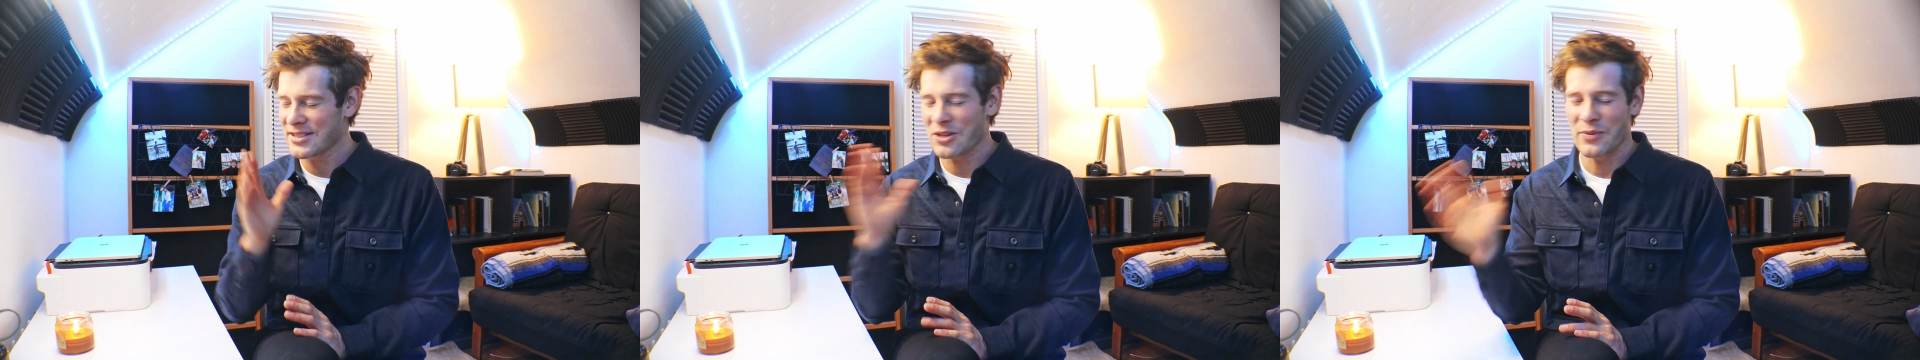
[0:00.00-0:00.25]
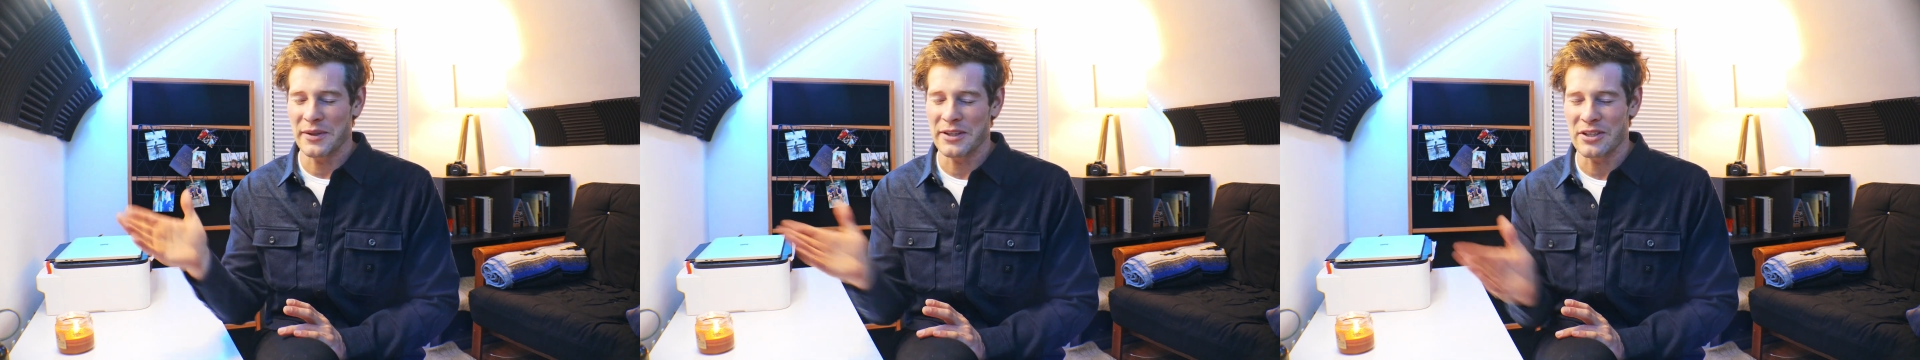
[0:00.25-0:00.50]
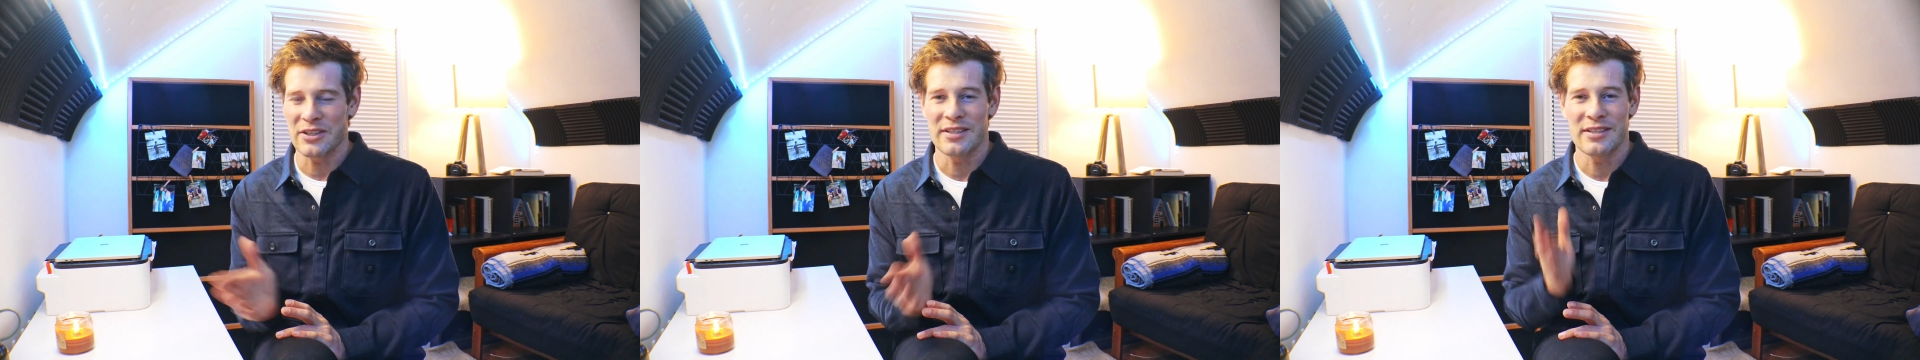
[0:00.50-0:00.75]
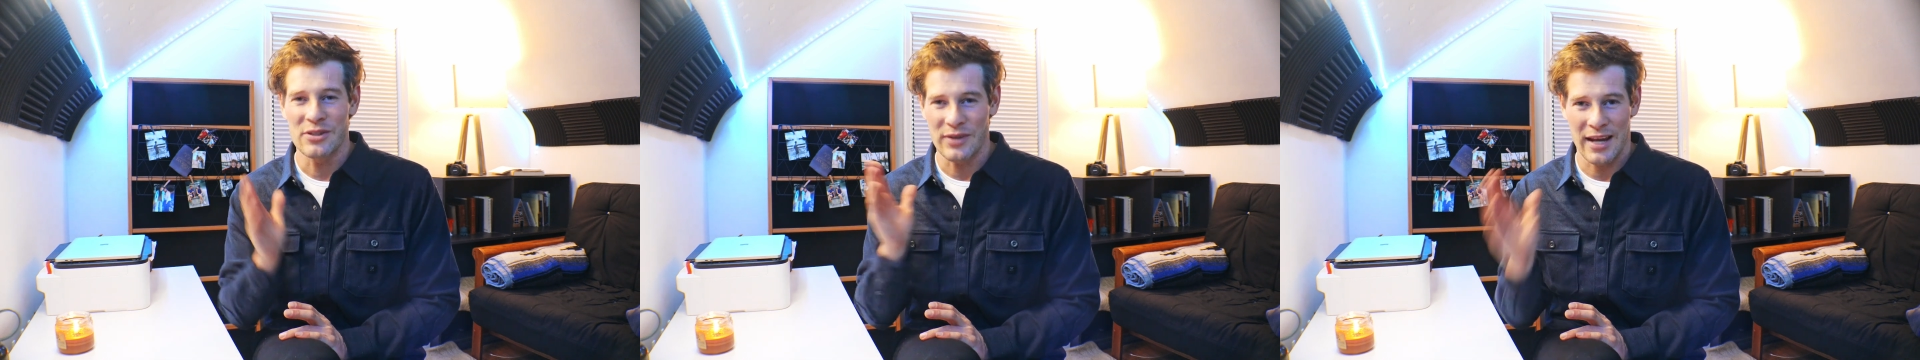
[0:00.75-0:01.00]
all well and good.
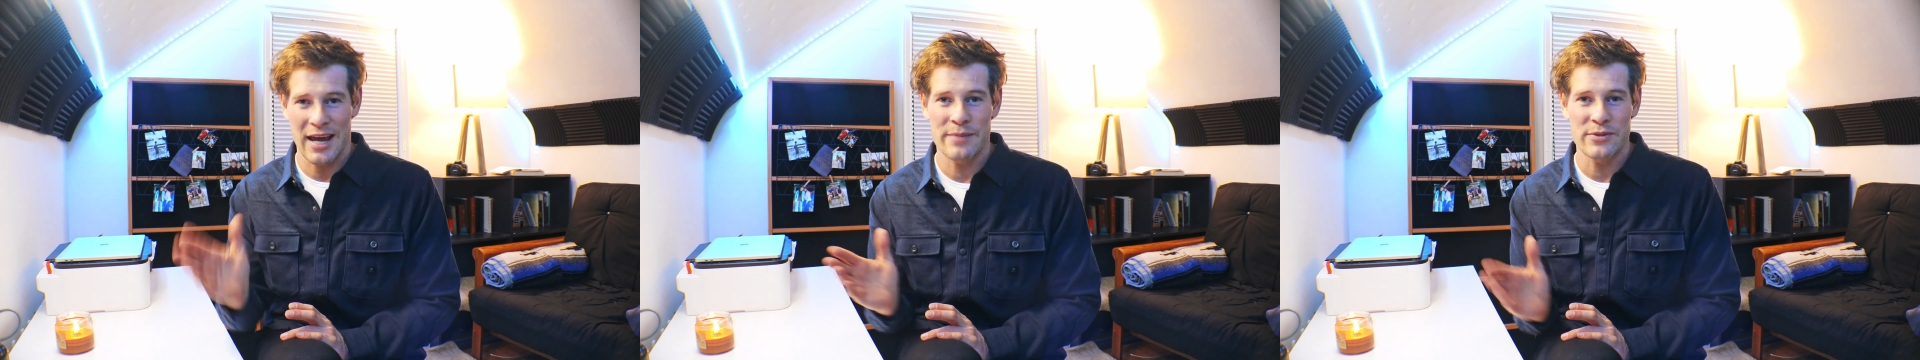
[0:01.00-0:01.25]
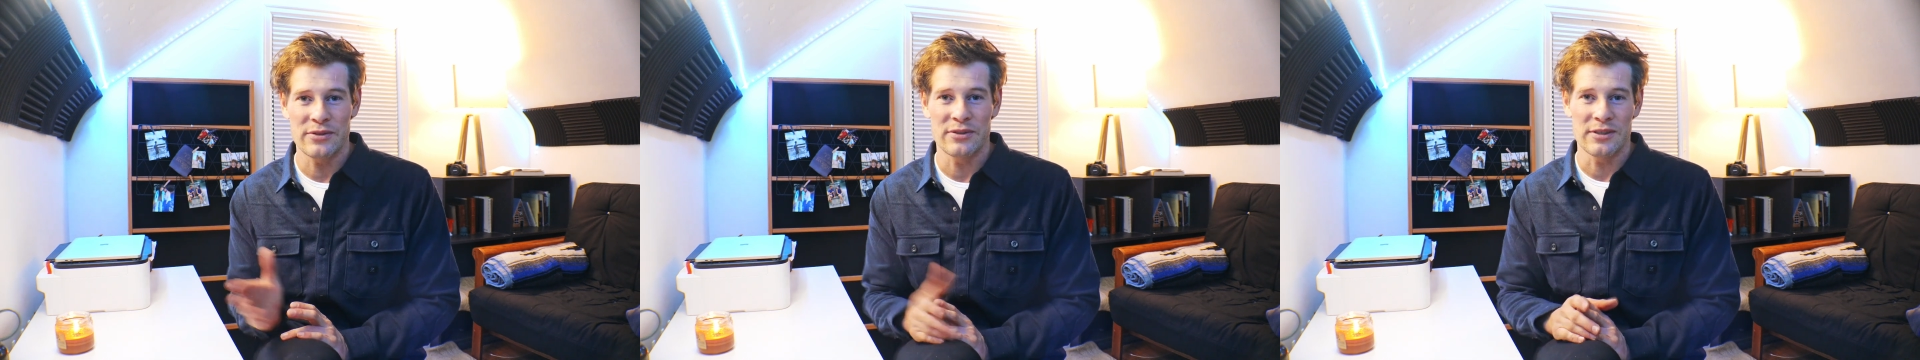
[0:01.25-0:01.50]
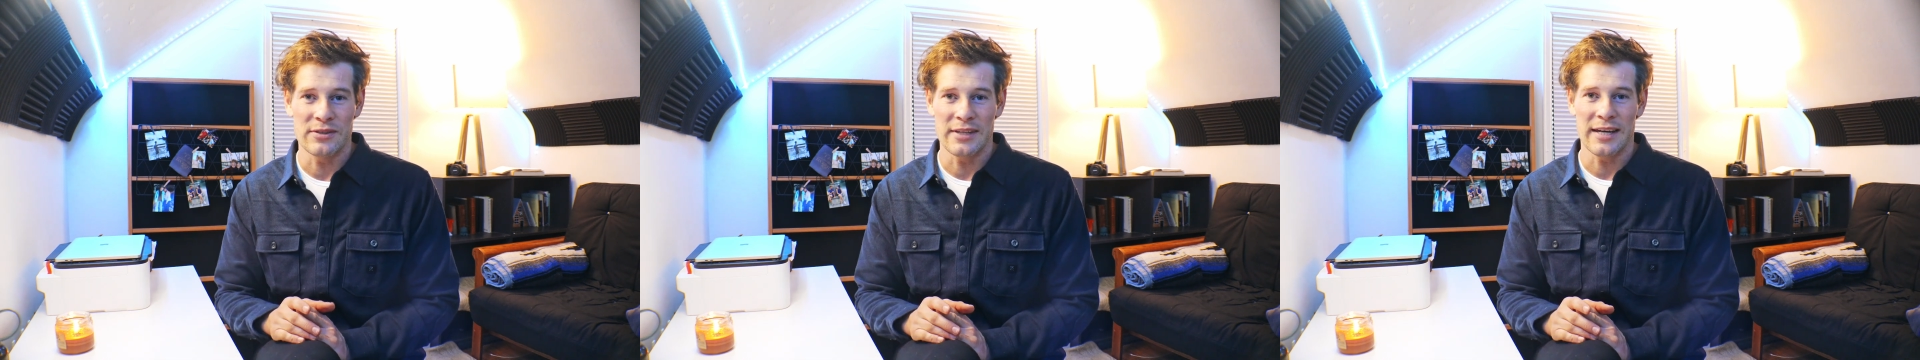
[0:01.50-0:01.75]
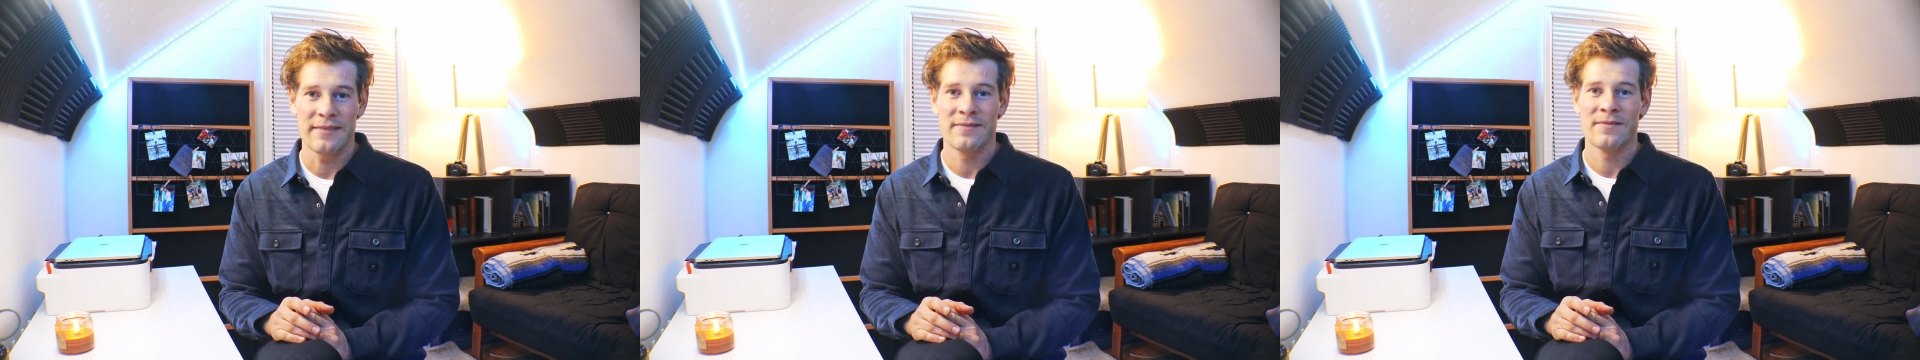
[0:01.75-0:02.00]
You can absolutely do
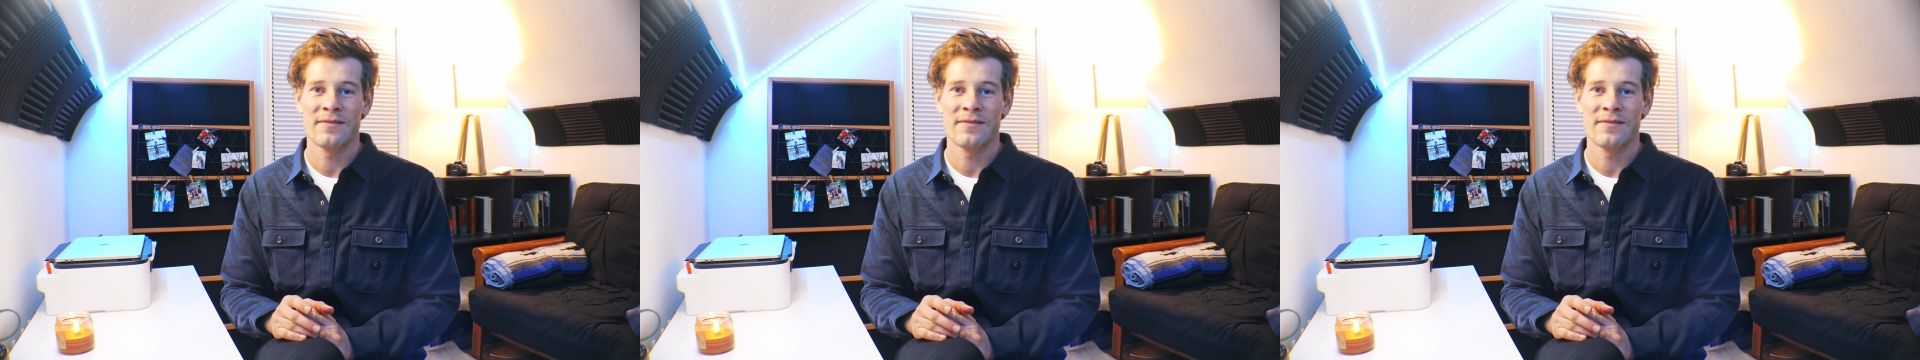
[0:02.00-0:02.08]
that.